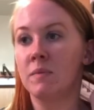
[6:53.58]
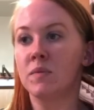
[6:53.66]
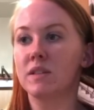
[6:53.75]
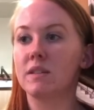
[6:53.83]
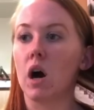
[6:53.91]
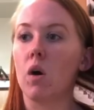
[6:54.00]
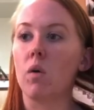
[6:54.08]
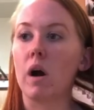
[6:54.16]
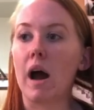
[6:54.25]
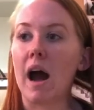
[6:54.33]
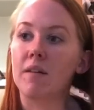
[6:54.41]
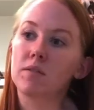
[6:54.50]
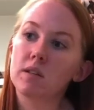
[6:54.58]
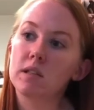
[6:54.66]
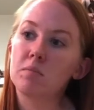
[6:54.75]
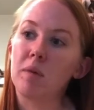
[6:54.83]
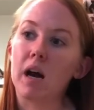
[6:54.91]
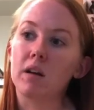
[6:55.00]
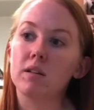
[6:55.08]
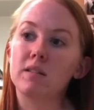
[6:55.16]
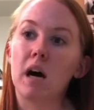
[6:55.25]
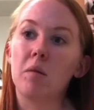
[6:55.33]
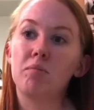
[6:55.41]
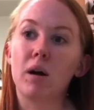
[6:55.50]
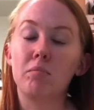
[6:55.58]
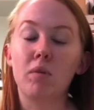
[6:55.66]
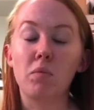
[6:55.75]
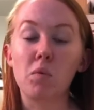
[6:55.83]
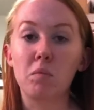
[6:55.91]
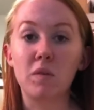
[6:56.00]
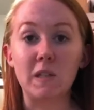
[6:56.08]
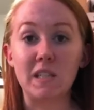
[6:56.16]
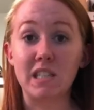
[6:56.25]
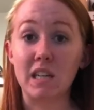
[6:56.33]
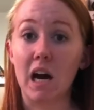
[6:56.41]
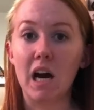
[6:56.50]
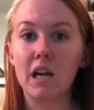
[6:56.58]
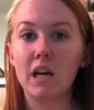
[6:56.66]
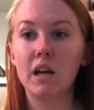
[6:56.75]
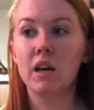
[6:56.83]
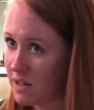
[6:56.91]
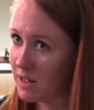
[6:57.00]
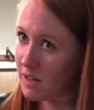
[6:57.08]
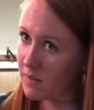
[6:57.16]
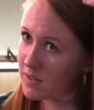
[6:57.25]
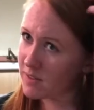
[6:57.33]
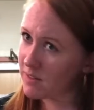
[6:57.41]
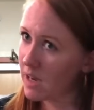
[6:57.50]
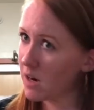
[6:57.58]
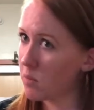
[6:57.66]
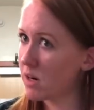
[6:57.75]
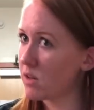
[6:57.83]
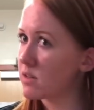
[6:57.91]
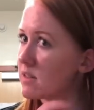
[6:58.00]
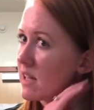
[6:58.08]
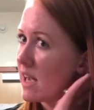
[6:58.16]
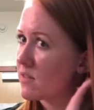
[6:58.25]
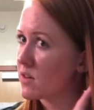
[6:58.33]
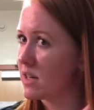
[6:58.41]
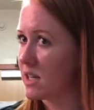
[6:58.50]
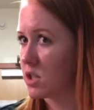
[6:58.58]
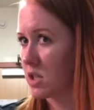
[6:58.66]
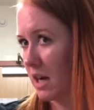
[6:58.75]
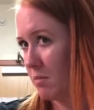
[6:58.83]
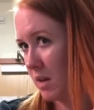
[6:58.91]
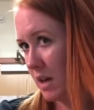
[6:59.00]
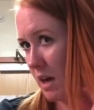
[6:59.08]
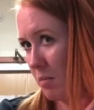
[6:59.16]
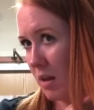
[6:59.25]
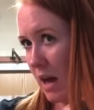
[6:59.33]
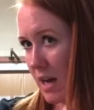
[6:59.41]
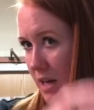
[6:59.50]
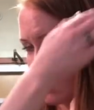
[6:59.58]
So after this bottle is up, I'm probably done. This is kind of what it looks like after each time that I apply it.